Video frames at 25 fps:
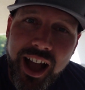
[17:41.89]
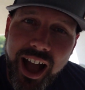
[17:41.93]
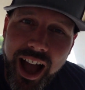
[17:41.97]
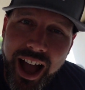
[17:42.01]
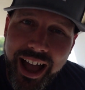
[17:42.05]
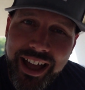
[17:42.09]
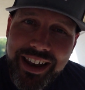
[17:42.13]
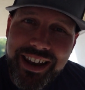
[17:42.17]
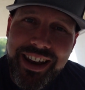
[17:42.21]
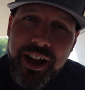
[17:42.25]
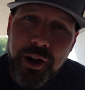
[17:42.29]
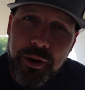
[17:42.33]

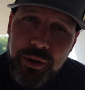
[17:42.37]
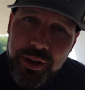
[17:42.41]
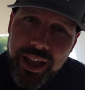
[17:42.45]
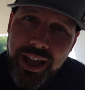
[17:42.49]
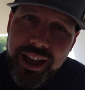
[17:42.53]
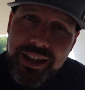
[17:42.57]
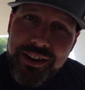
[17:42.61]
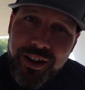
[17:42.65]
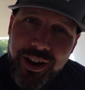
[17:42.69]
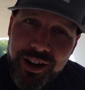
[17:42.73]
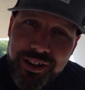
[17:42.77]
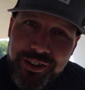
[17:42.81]
I now
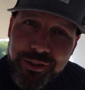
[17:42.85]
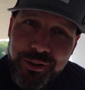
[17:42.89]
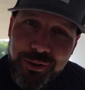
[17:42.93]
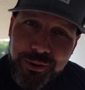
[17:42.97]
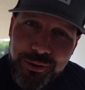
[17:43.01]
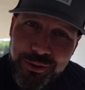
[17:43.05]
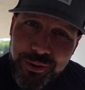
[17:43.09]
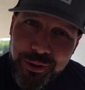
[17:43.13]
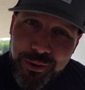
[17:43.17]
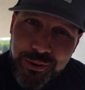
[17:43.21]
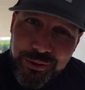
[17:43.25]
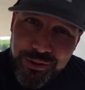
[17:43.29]
cannot
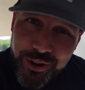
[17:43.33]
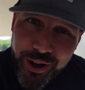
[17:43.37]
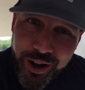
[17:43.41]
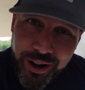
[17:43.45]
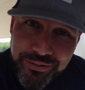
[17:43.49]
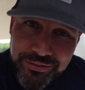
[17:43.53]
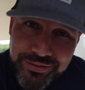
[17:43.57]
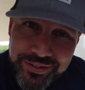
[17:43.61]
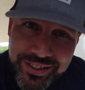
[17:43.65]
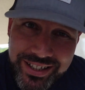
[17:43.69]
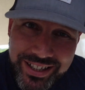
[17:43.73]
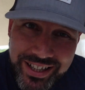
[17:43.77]
turn those
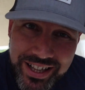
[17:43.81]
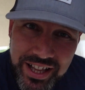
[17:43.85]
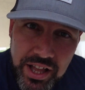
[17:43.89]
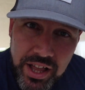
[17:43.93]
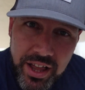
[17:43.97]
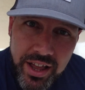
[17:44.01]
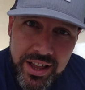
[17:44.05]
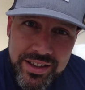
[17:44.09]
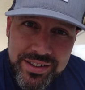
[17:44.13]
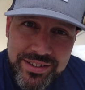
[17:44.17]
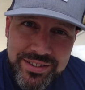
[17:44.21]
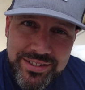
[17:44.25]
off.
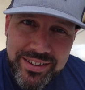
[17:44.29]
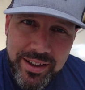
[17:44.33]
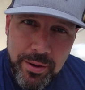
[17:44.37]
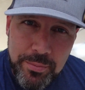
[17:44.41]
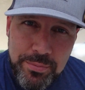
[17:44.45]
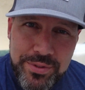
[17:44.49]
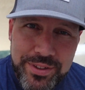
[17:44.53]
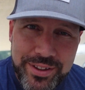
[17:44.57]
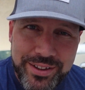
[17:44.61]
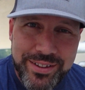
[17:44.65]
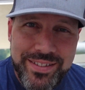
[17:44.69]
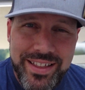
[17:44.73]

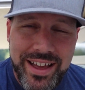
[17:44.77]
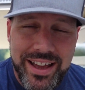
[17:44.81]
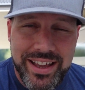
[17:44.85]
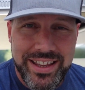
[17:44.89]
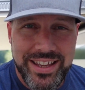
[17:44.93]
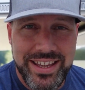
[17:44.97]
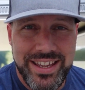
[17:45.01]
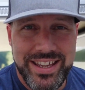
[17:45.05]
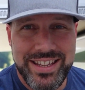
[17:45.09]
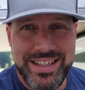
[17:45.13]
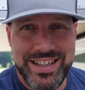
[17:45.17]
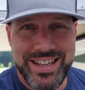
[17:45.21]
Something that
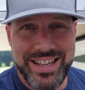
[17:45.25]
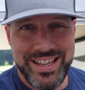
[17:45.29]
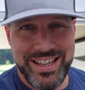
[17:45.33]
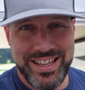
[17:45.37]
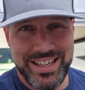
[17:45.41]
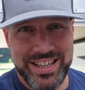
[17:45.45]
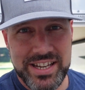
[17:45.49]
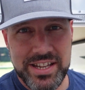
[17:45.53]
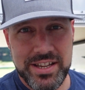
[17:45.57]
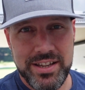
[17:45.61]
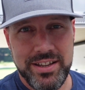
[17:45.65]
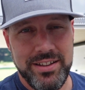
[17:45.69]
he
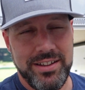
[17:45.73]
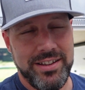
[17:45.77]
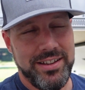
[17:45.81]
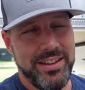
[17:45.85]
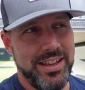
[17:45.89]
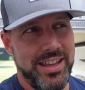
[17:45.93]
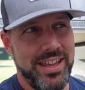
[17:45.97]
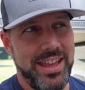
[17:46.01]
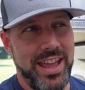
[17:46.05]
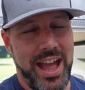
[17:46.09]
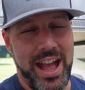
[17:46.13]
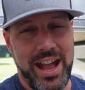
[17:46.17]
did,
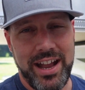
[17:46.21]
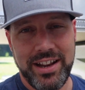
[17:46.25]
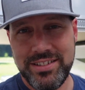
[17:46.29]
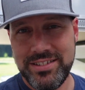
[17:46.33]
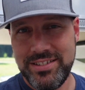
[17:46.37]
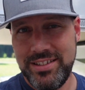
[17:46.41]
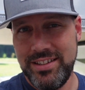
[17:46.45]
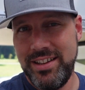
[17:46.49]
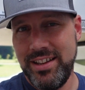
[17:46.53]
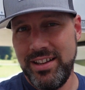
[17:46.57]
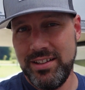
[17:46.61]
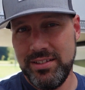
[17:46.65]
he
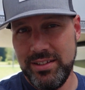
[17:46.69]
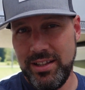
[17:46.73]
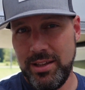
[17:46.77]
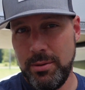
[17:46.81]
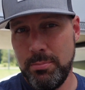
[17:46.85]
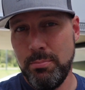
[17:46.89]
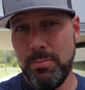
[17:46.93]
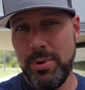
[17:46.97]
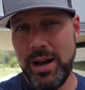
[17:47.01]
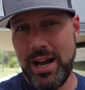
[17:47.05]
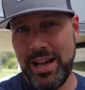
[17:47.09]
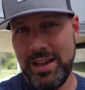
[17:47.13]
accidentally
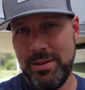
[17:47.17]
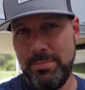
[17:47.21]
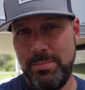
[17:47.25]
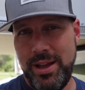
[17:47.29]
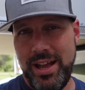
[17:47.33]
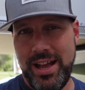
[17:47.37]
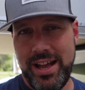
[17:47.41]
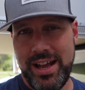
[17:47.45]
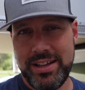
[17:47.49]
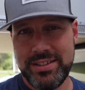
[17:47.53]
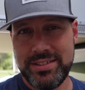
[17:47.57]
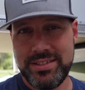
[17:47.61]

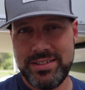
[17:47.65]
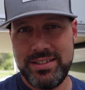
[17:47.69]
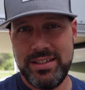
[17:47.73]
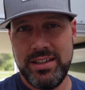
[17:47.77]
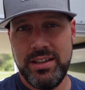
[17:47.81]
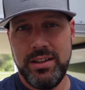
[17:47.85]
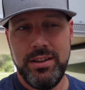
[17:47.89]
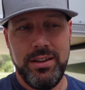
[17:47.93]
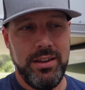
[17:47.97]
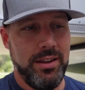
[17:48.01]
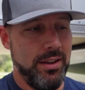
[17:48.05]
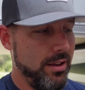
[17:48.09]
bypassed
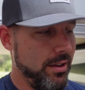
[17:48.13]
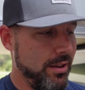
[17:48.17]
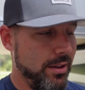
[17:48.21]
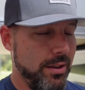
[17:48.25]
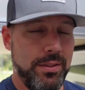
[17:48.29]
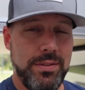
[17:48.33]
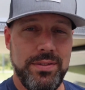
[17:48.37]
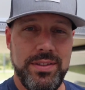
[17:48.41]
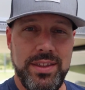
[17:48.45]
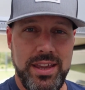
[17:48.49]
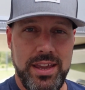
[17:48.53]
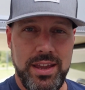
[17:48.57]

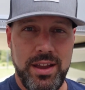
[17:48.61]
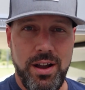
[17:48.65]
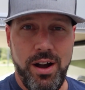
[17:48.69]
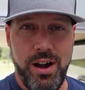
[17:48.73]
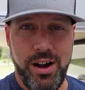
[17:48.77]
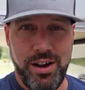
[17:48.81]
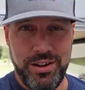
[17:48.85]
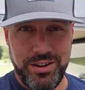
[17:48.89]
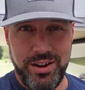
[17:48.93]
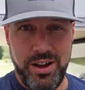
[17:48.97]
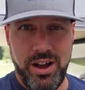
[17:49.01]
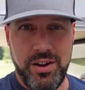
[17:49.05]
the
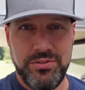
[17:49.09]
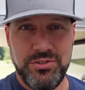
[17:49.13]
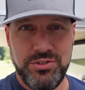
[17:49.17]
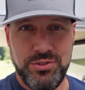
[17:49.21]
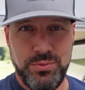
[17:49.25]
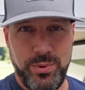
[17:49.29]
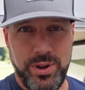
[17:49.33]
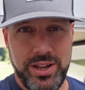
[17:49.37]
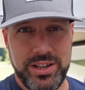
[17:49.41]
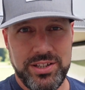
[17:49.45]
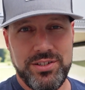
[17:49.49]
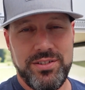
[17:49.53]
on-off
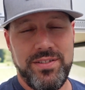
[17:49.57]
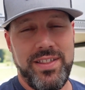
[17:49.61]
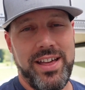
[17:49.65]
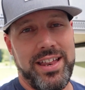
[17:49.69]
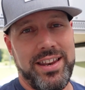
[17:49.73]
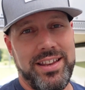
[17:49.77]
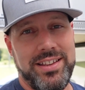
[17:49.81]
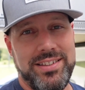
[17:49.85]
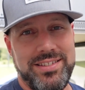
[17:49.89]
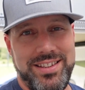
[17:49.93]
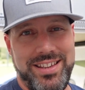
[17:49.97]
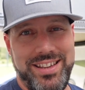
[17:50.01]
switch
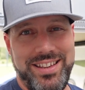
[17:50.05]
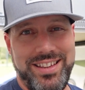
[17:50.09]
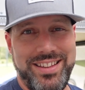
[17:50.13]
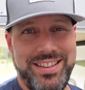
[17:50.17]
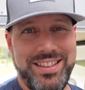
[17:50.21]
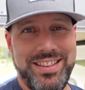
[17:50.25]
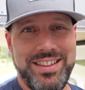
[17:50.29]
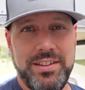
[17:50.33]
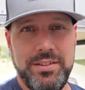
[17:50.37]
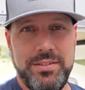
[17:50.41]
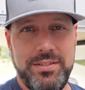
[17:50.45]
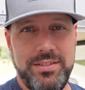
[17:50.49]
that is
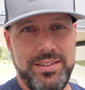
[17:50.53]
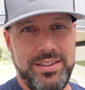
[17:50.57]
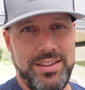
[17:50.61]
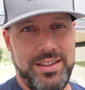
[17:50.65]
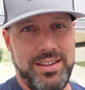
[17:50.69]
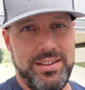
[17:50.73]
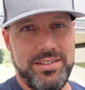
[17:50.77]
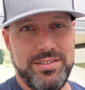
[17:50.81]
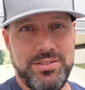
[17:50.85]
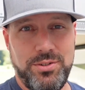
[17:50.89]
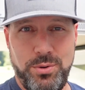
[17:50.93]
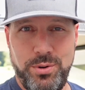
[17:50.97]
in
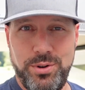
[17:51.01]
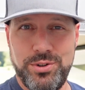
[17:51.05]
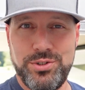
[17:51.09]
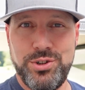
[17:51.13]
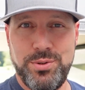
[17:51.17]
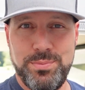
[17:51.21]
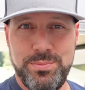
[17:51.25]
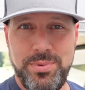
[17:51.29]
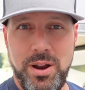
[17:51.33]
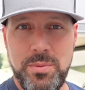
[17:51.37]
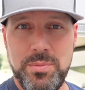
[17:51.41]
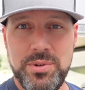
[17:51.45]
the storage
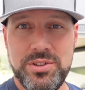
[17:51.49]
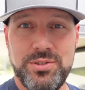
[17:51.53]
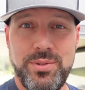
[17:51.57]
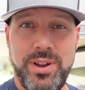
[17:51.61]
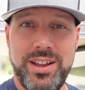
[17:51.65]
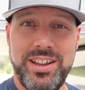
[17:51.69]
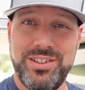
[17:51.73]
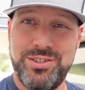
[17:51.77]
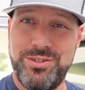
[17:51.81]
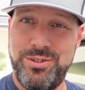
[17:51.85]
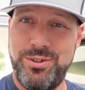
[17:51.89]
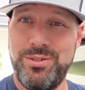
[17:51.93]
compartment so I
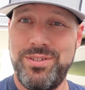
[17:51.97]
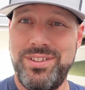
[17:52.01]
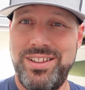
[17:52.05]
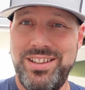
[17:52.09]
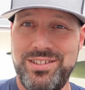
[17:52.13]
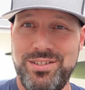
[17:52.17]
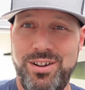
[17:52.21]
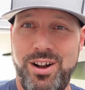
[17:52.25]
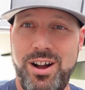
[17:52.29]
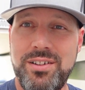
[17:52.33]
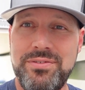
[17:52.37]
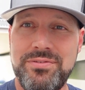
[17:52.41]
can turn
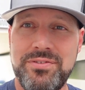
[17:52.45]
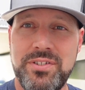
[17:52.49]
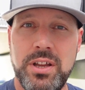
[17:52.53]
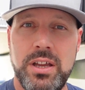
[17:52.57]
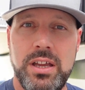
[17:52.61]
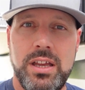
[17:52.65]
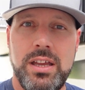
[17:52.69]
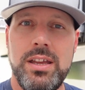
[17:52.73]
these off.